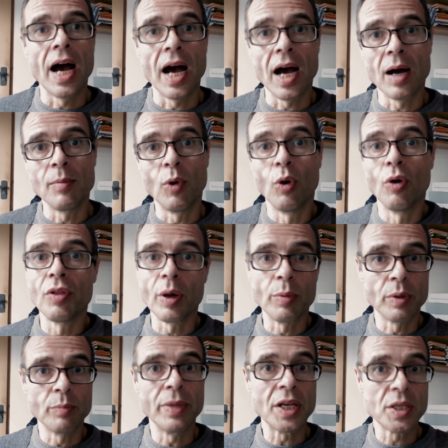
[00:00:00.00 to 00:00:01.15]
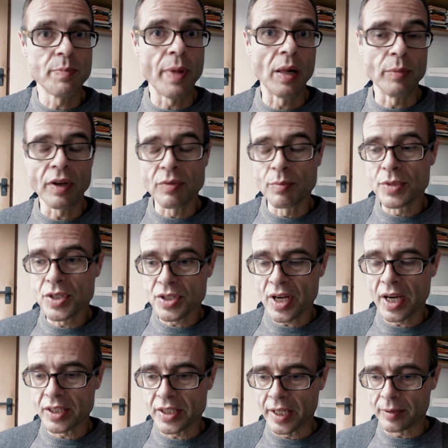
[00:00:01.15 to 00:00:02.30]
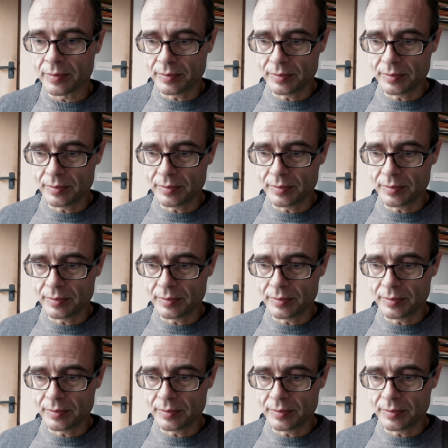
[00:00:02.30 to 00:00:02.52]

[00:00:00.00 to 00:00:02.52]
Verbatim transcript: um, or they would expel me from society.